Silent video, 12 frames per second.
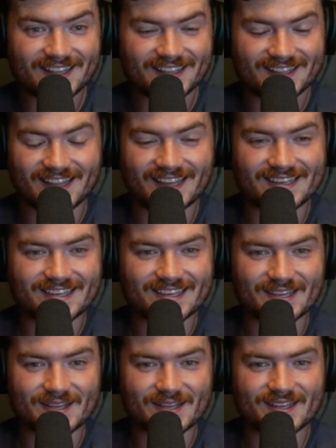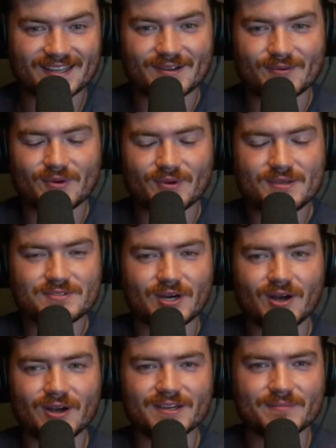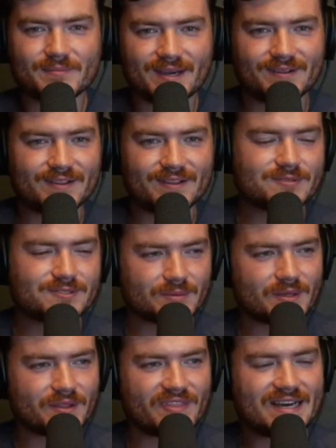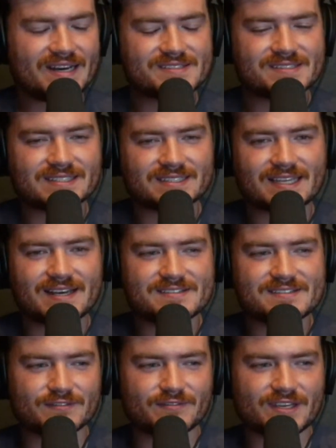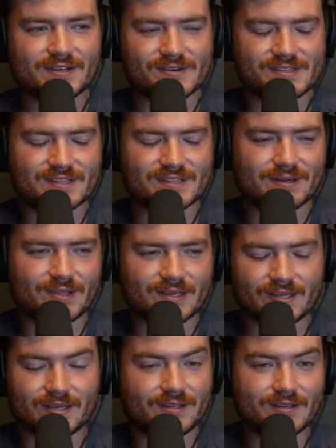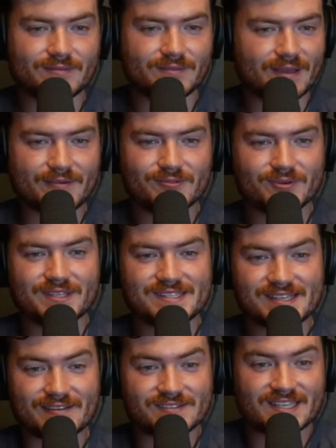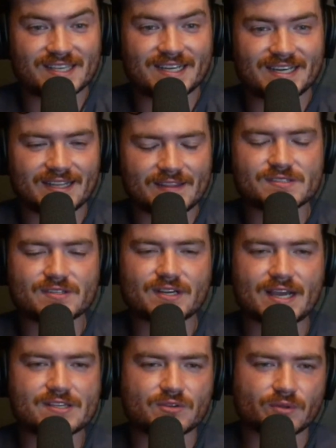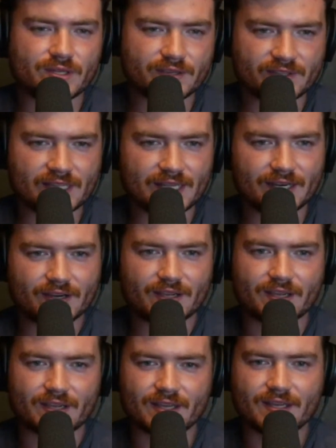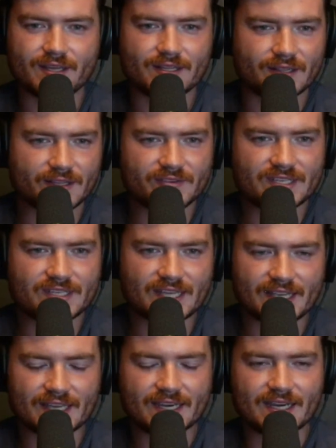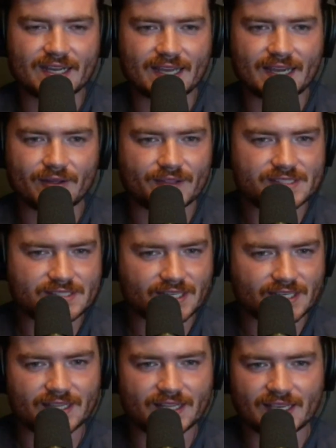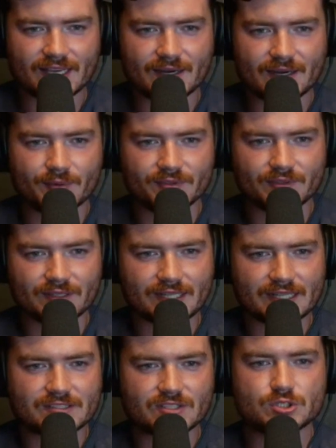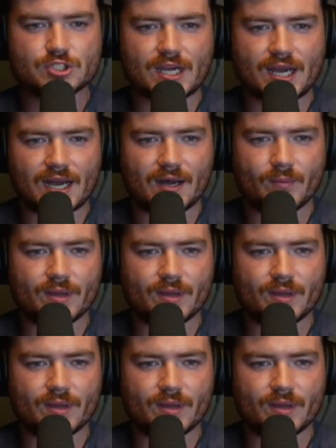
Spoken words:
Like, what are you talking about? Like, we're talking about thousands and thousands of acres. And they were like, no, I haven't really seen any. And these are guys who live in that area, live it day in and day out. They study the animals. Like, that's their job.